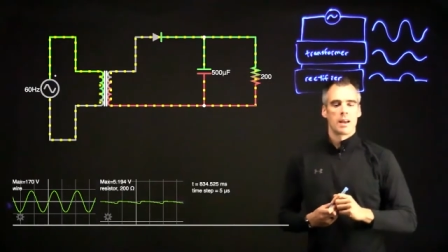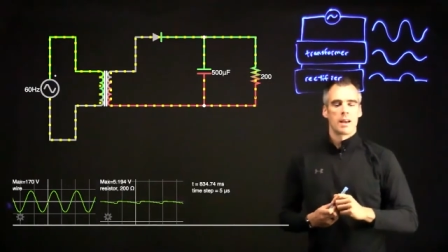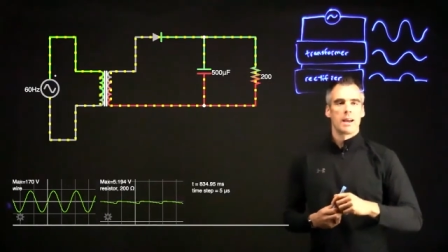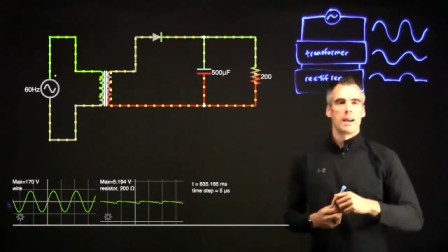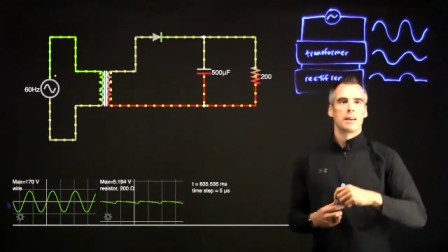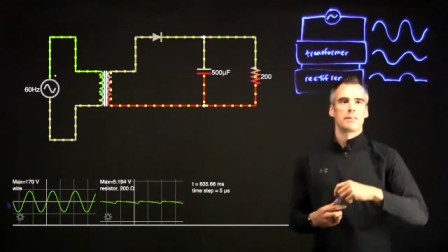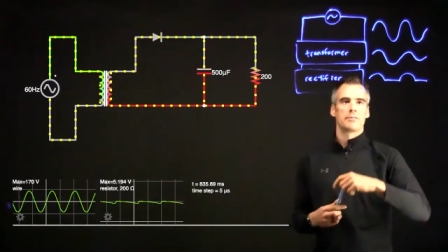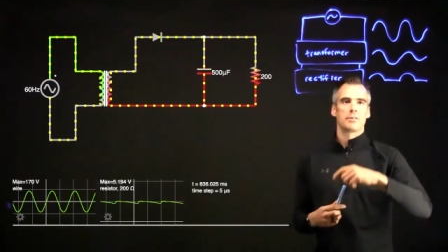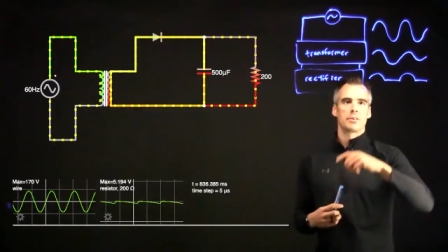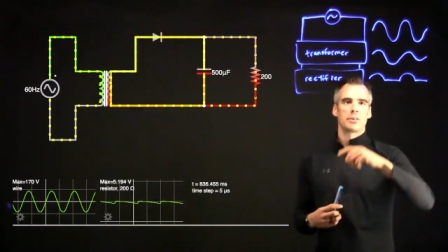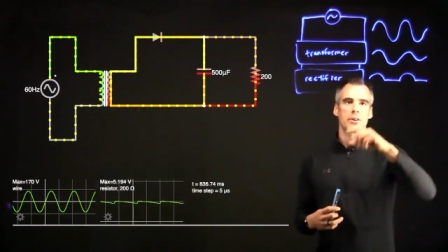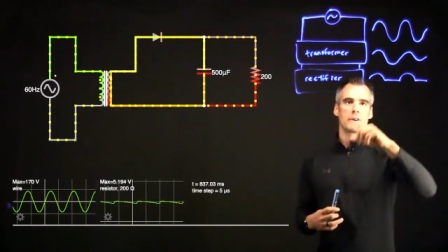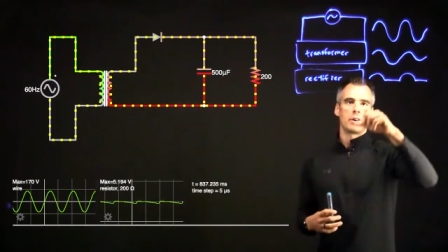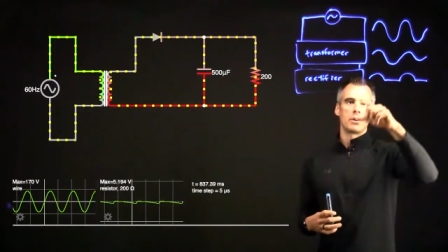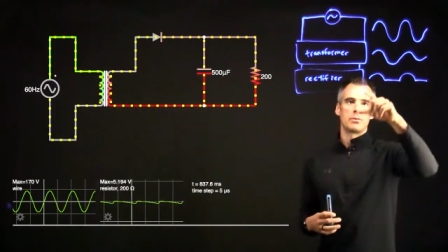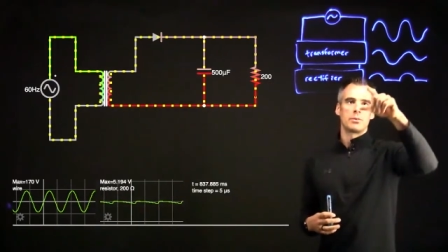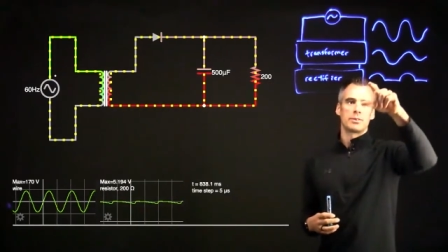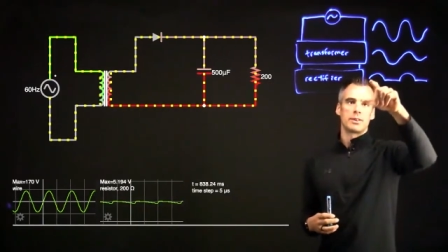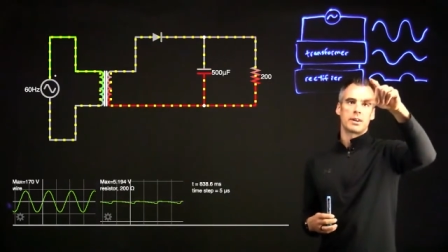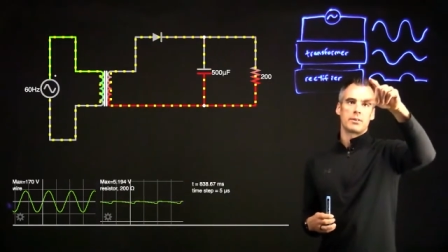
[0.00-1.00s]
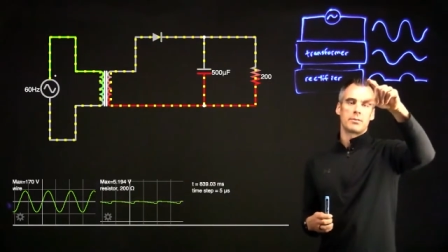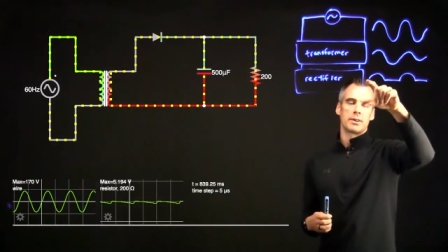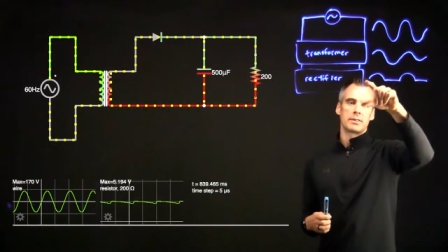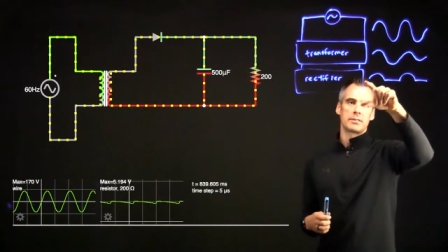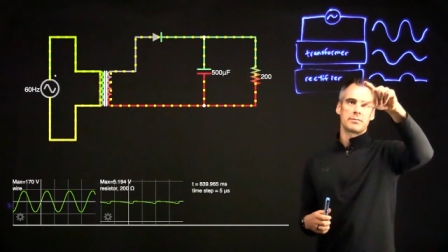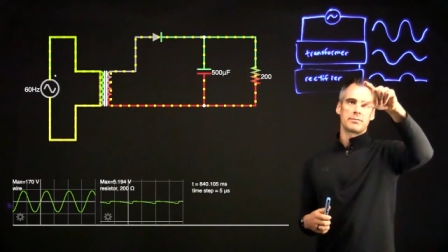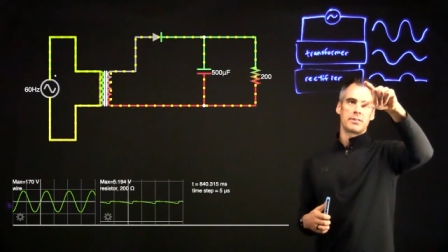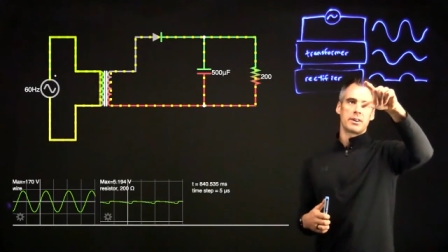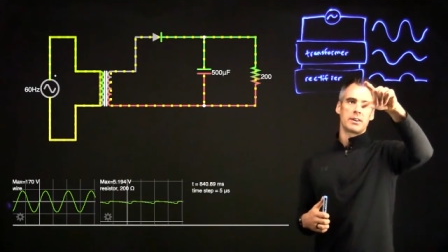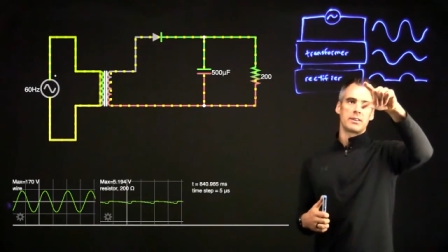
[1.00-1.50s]
And if you recall, what that
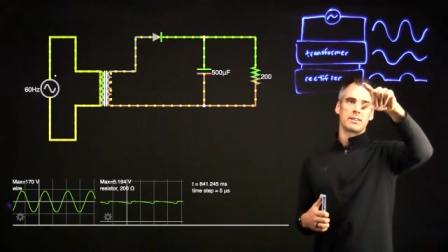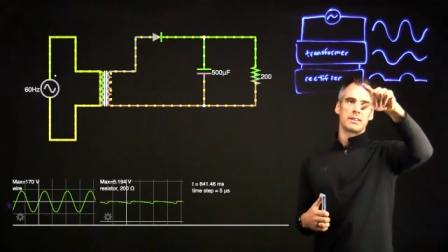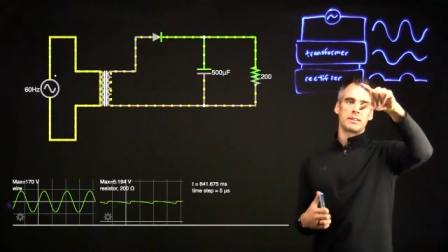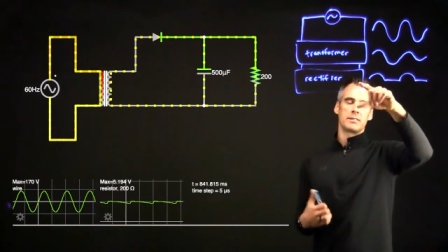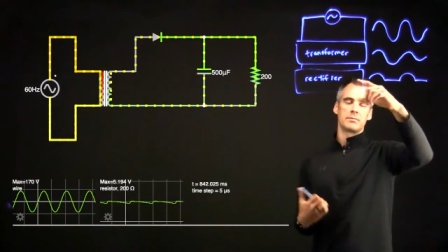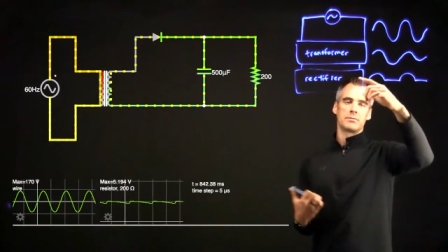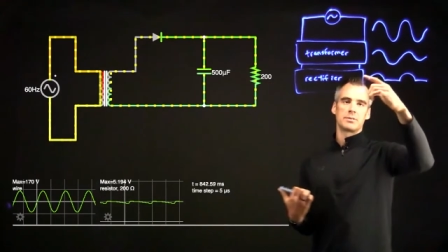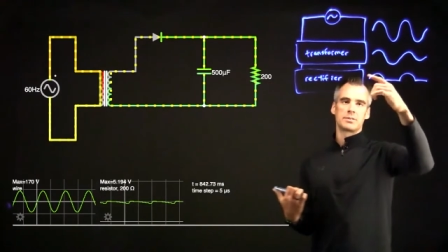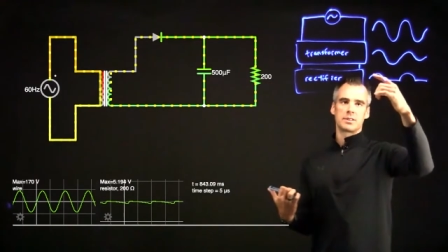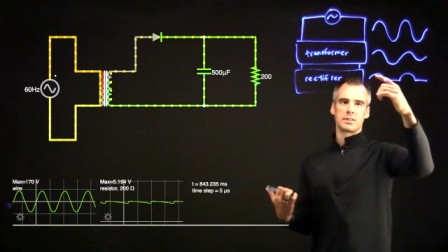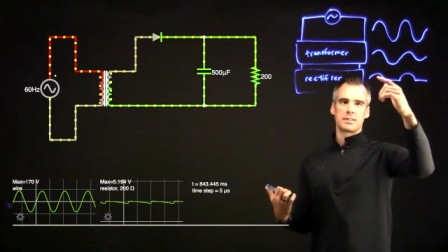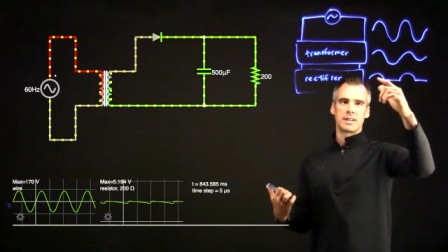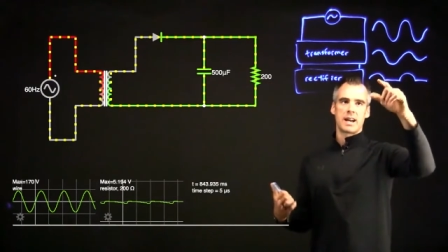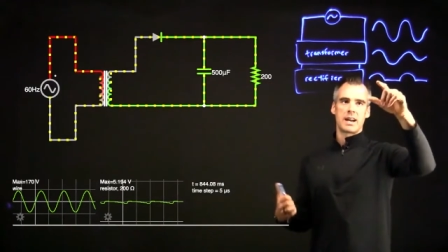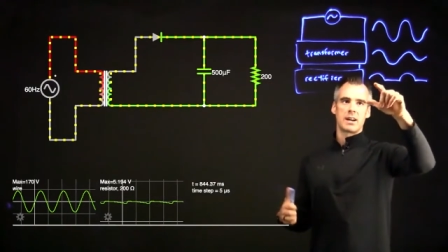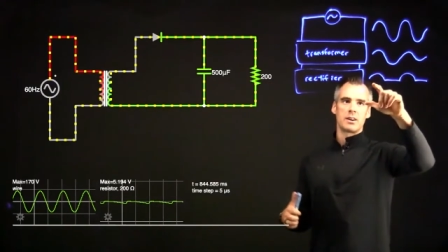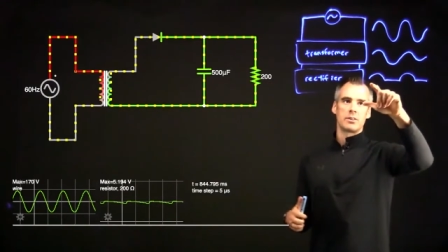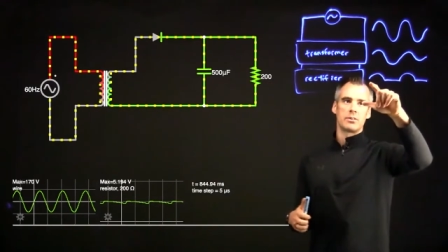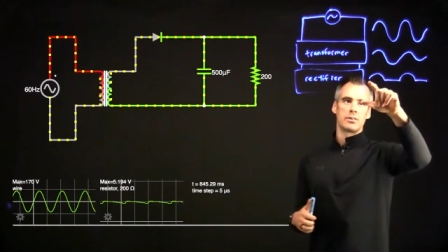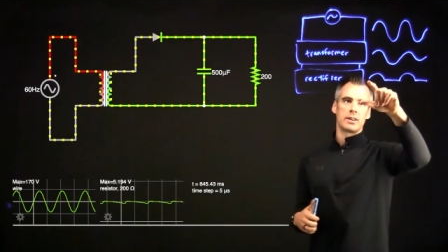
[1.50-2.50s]
rectifier did was our diode,